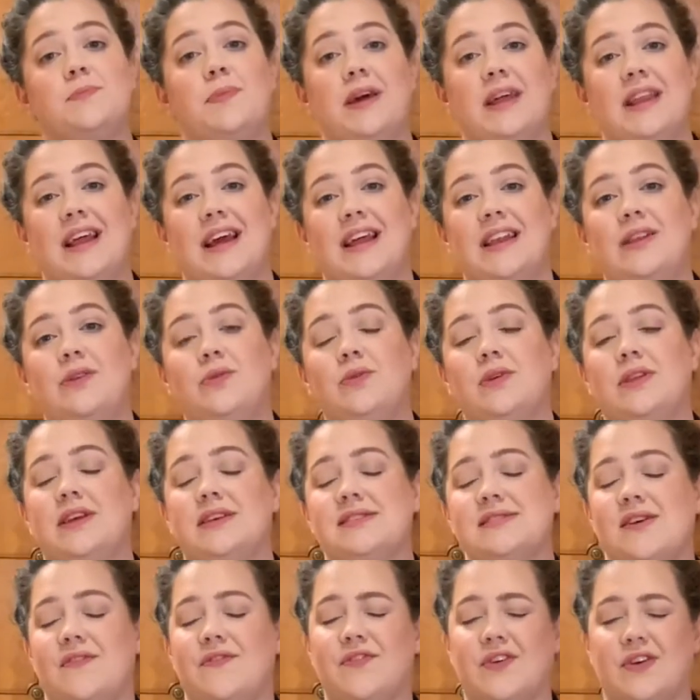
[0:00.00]
but I didn't
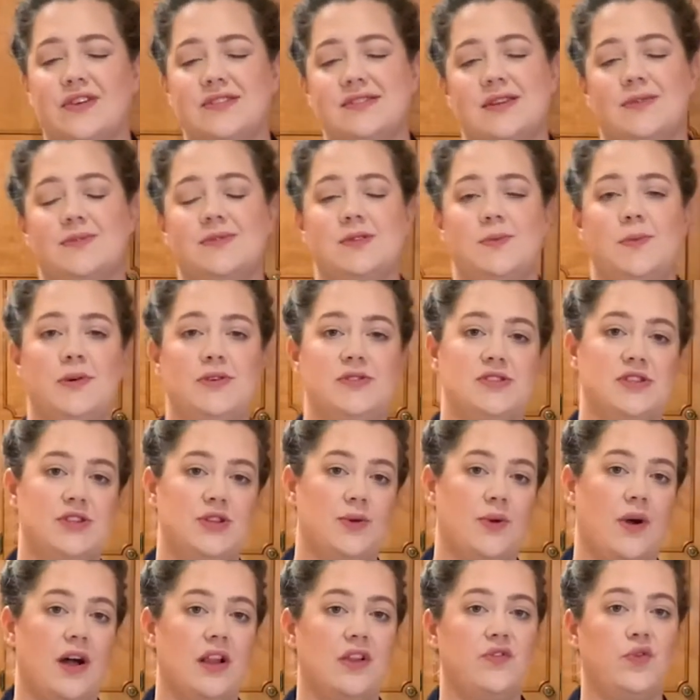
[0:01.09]
realize at first I was supposed to
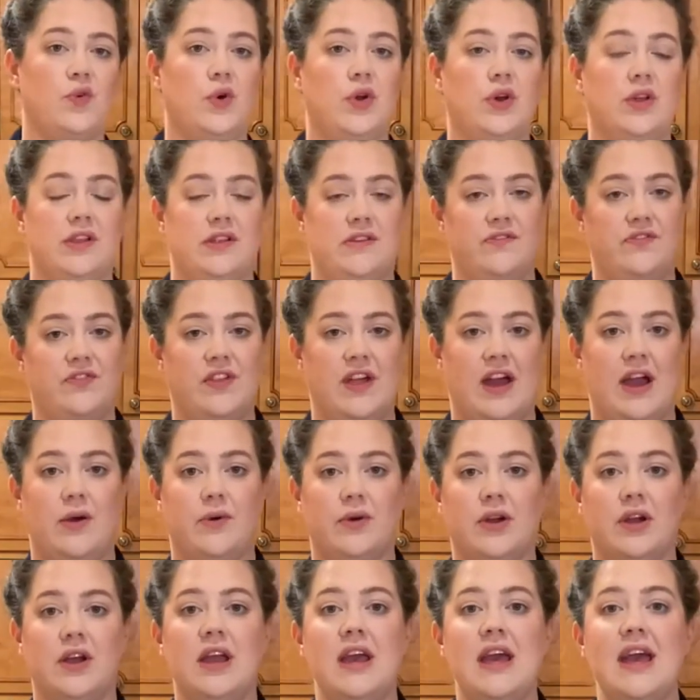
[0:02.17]
do olive oil and
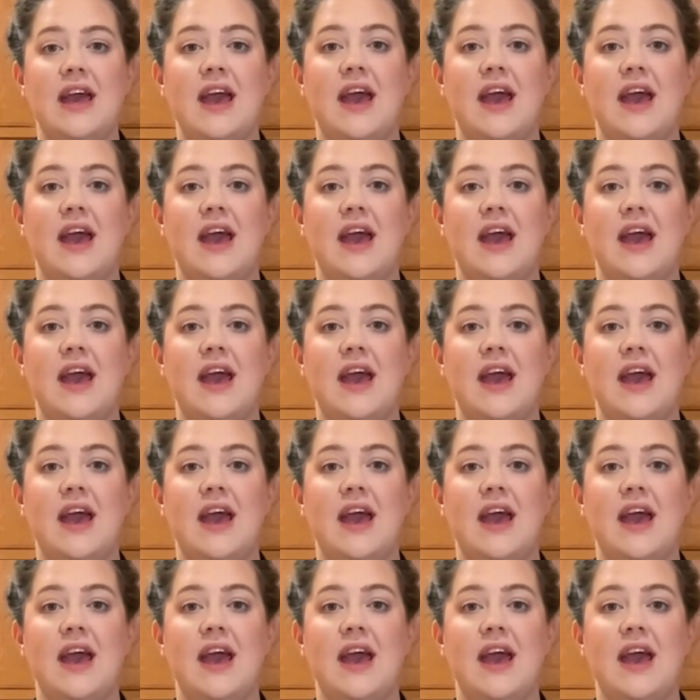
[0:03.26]
flour,